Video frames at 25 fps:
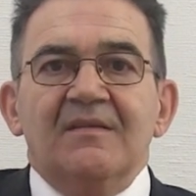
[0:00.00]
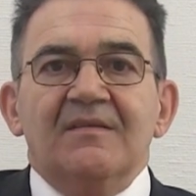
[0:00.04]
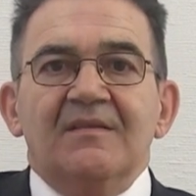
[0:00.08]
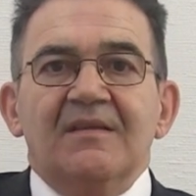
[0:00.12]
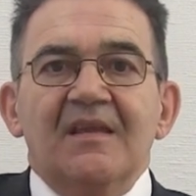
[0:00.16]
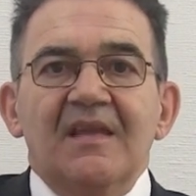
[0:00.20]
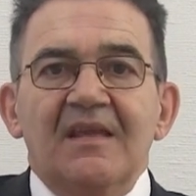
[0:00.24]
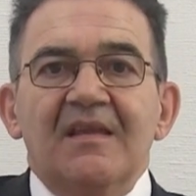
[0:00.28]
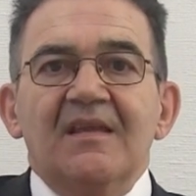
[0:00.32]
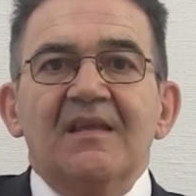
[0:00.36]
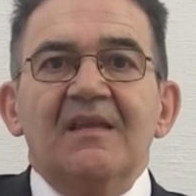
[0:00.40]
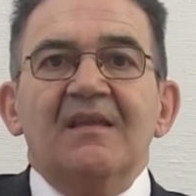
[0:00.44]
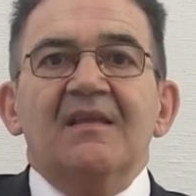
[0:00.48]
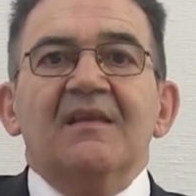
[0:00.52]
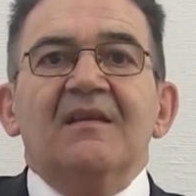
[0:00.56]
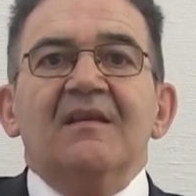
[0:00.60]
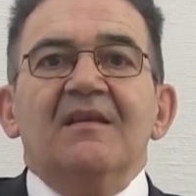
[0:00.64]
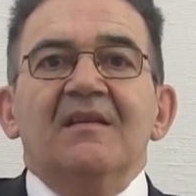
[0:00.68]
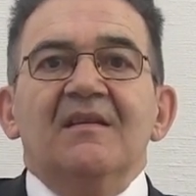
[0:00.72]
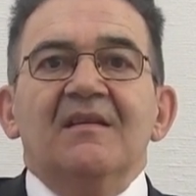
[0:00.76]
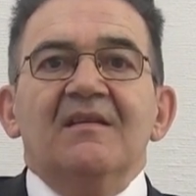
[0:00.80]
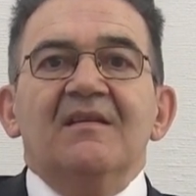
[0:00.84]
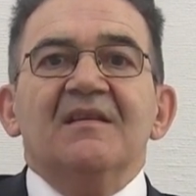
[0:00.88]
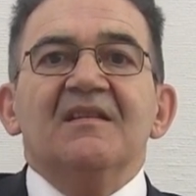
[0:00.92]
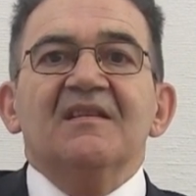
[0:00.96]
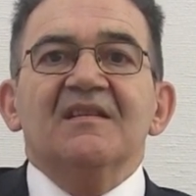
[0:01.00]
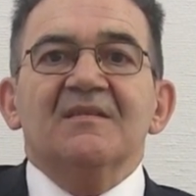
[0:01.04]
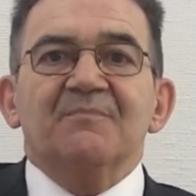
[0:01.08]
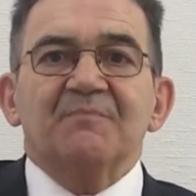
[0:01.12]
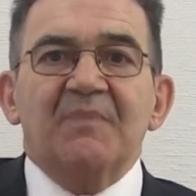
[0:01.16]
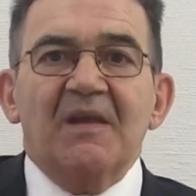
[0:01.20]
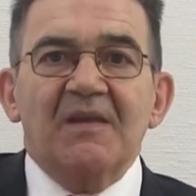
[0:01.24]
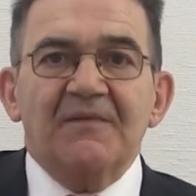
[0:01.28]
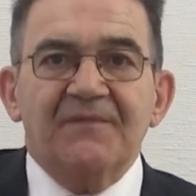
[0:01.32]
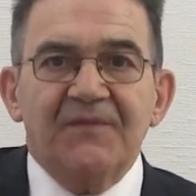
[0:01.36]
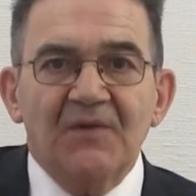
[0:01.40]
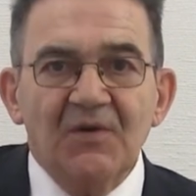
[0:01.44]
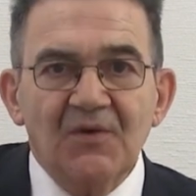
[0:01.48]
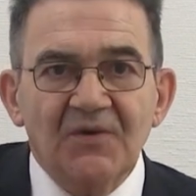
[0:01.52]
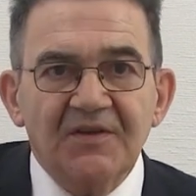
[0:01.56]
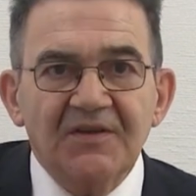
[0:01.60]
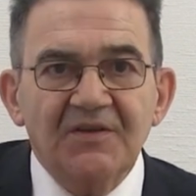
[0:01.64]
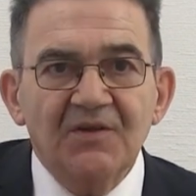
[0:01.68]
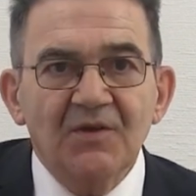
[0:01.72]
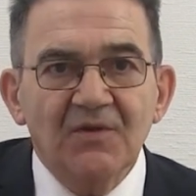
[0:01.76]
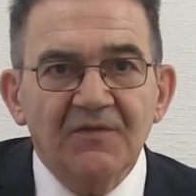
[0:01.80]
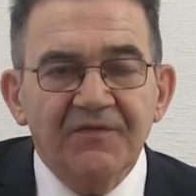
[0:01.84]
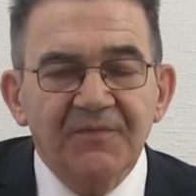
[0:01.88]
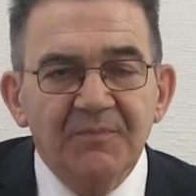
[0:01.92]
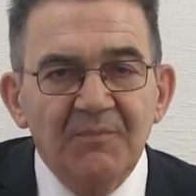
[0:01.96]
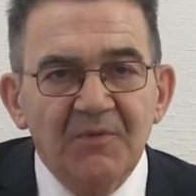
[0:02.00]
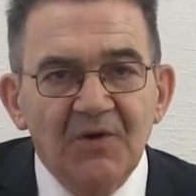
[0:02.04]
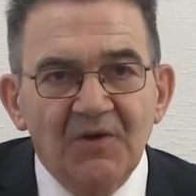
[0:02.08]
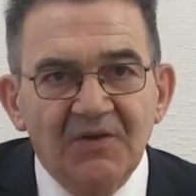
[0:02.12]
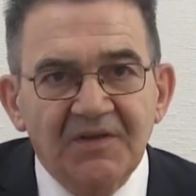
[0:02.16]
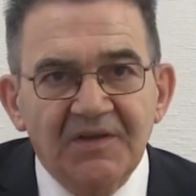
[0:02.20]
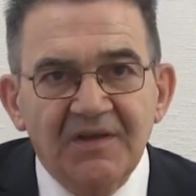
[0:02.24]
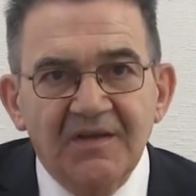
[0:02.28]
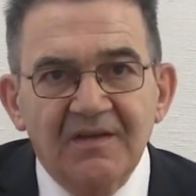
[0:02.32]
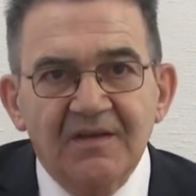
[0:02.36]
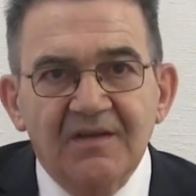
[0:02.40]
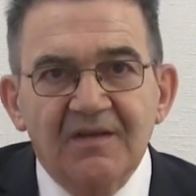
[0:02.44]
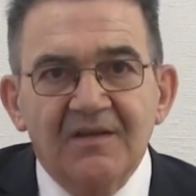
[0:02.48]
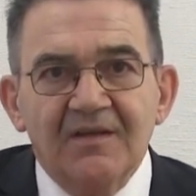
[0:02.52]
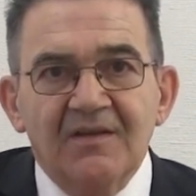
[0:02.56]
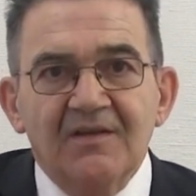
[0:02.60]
There is by far enough money